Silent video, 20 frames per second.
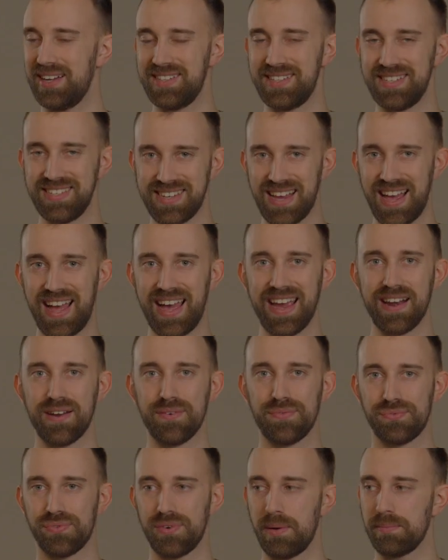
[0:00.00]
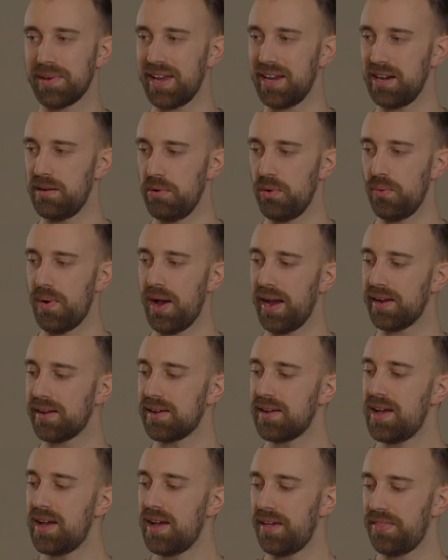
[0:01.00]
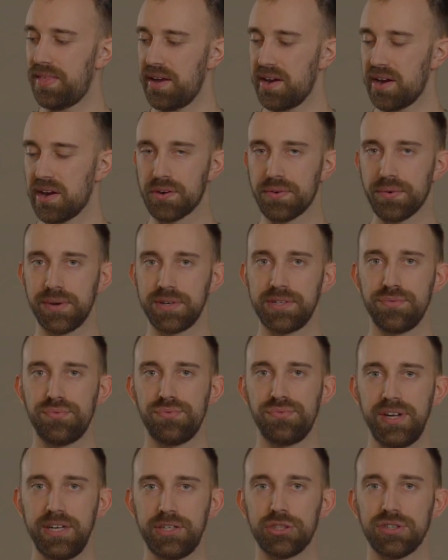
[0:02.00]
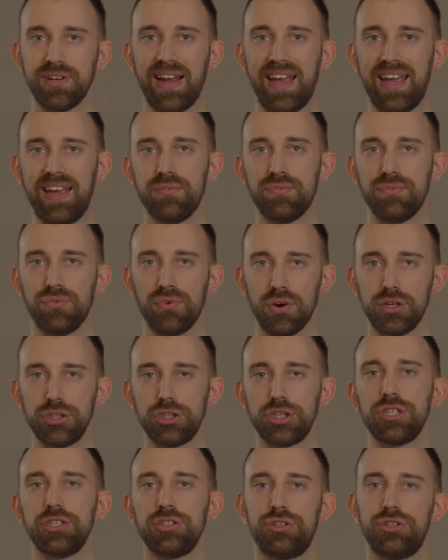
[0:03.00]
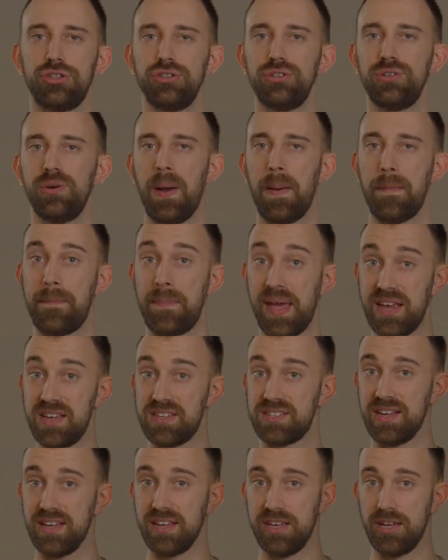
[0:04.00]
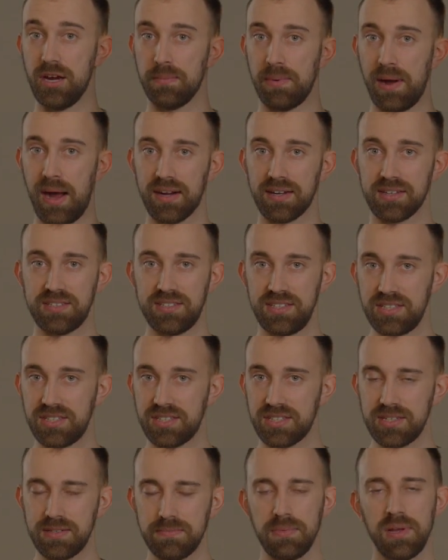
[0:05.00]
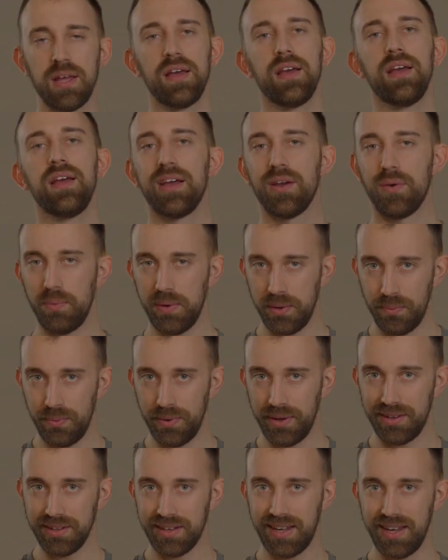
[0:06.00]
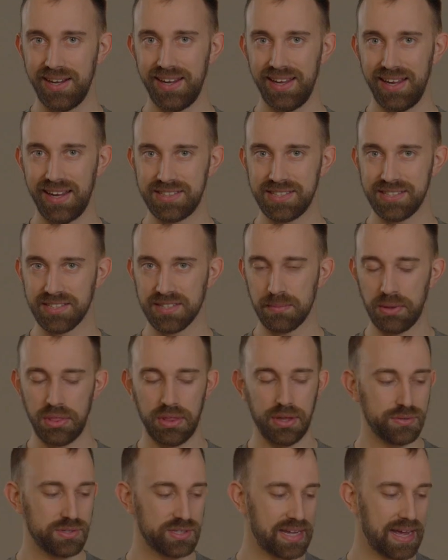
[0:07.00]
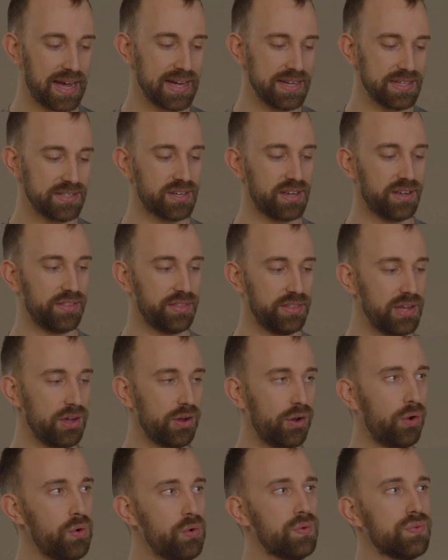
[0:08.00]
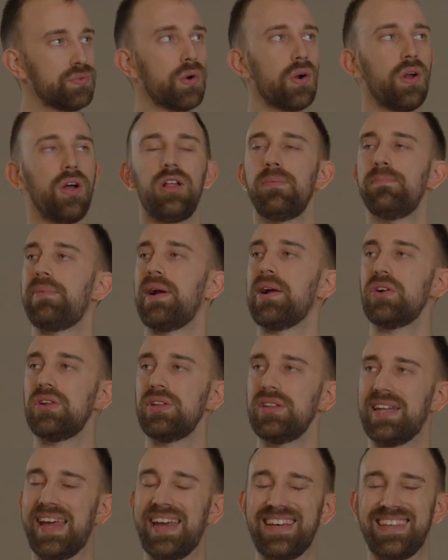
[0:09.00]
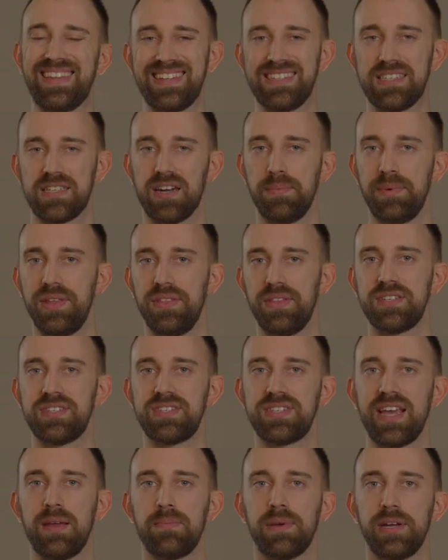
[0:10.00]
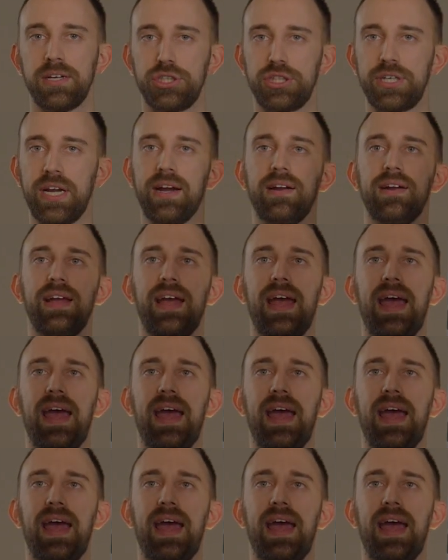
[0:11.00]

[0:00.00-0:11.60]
design from KWA. They are going to feature a version 2 based gearbox system. We will get into some of those guys. The overall barrel length is going to be the same, shared